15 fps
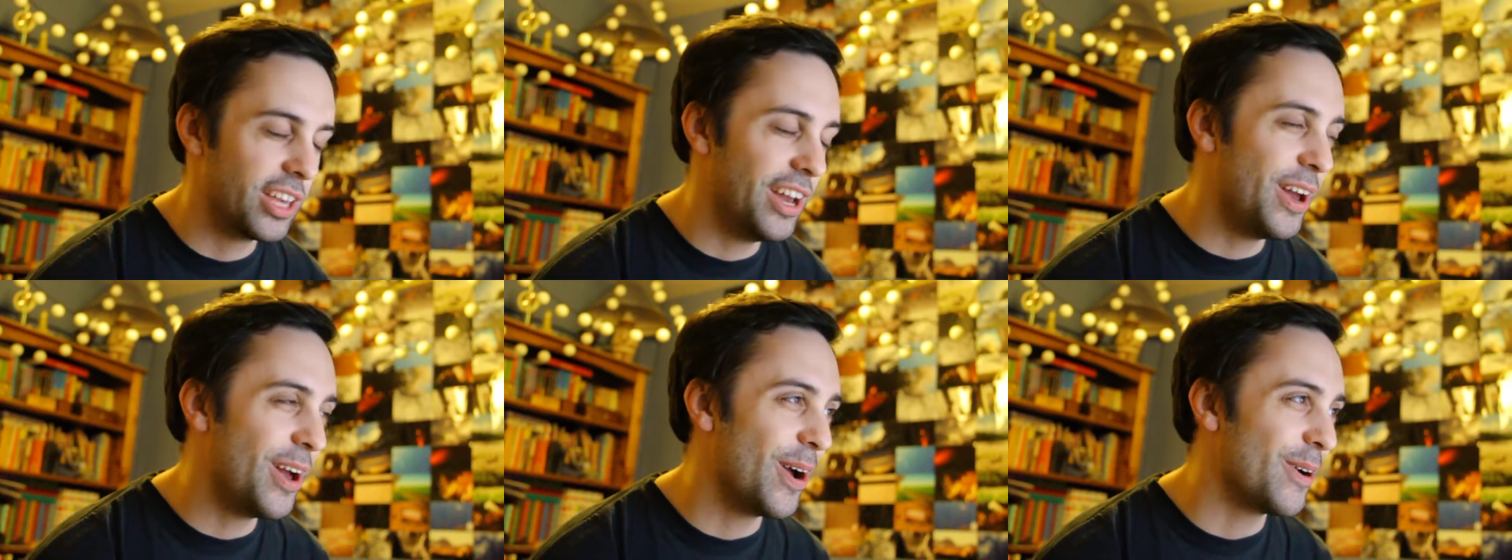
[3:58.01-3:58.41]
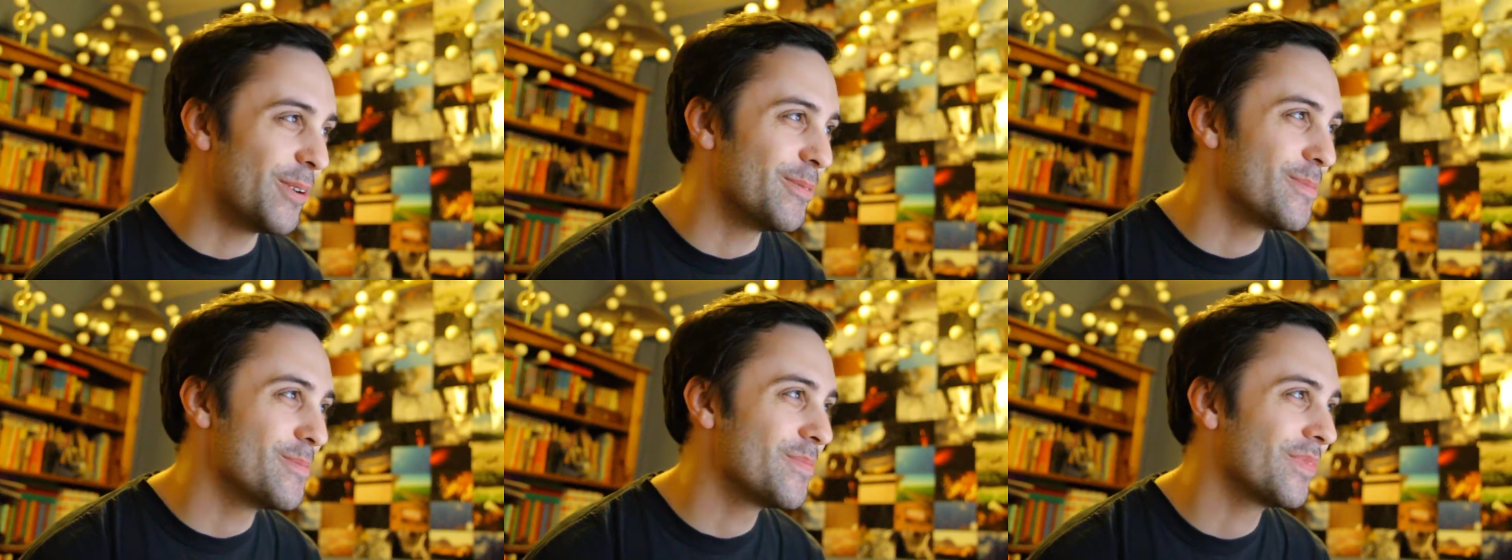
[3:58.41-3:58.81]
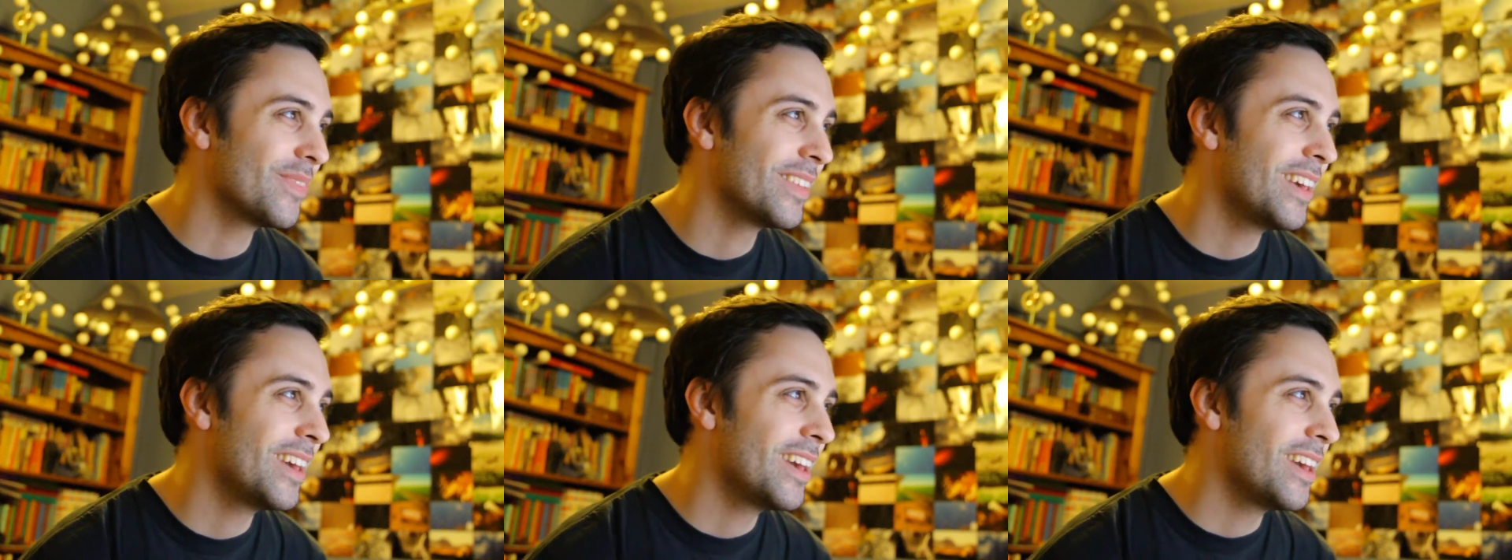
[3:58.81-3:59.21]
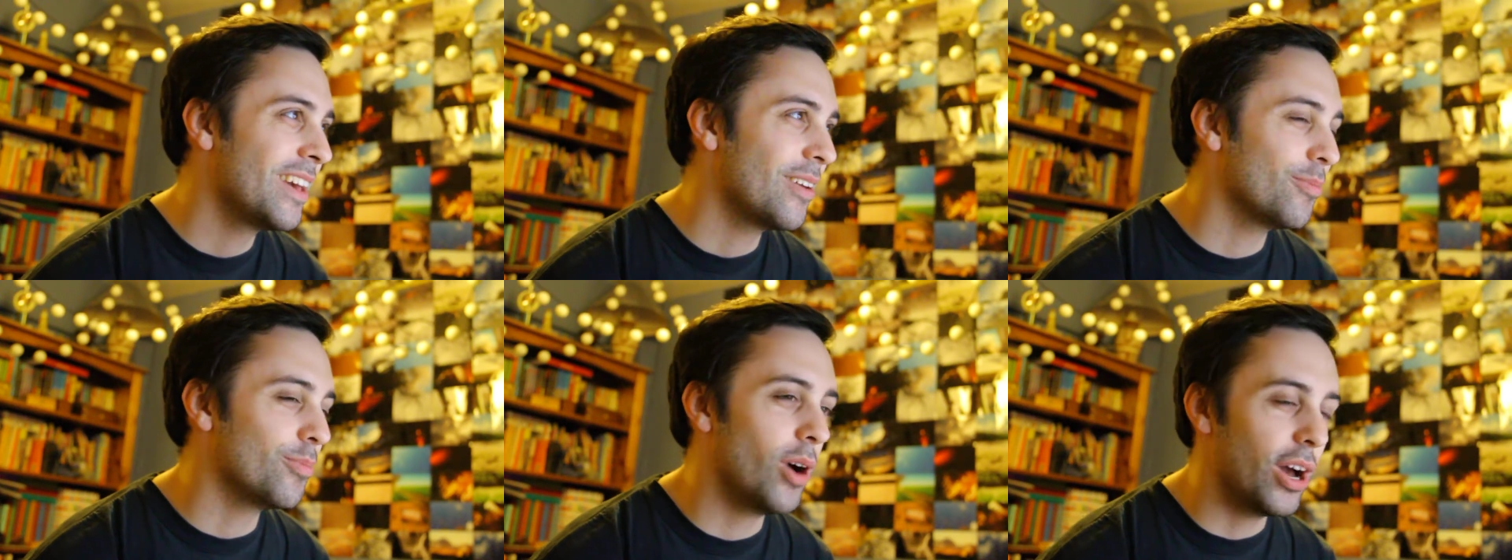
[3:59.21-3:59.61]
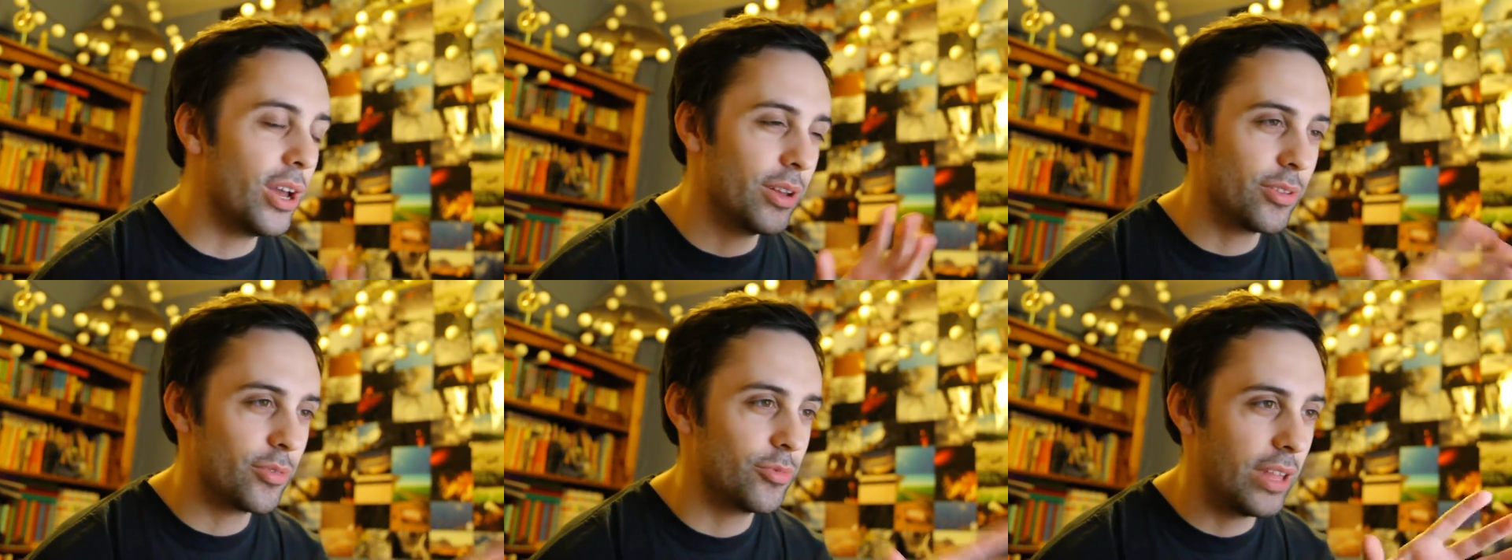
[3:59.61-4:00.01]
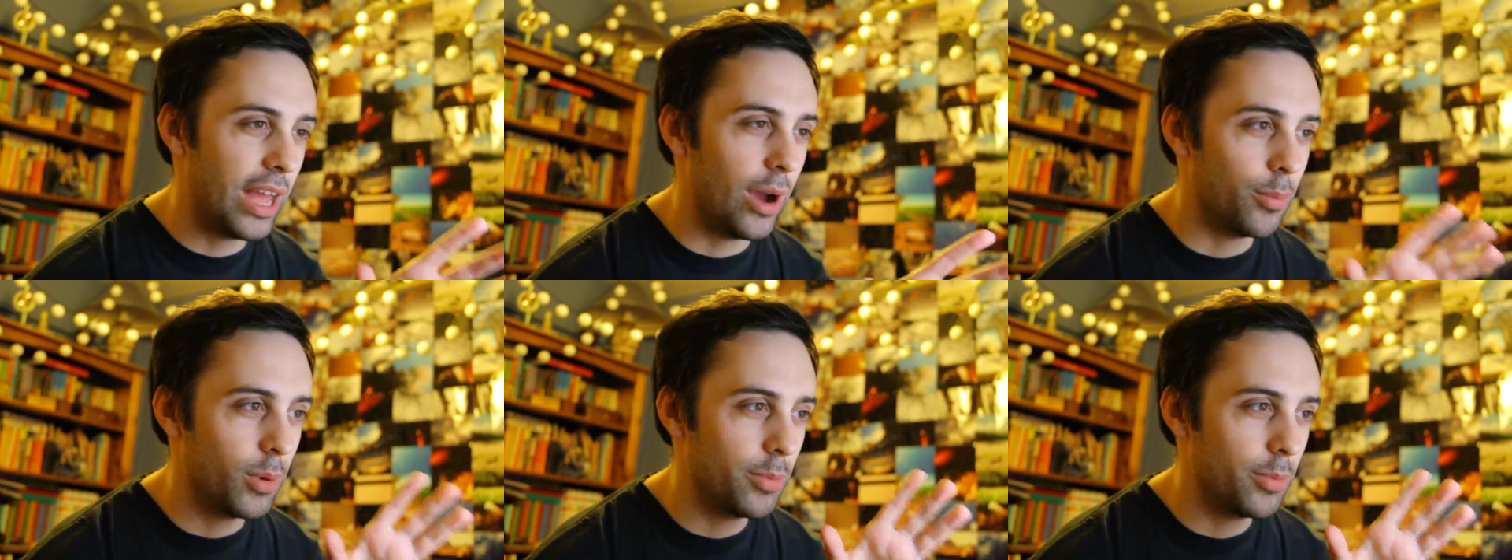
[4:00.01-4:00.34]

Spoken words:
Right now my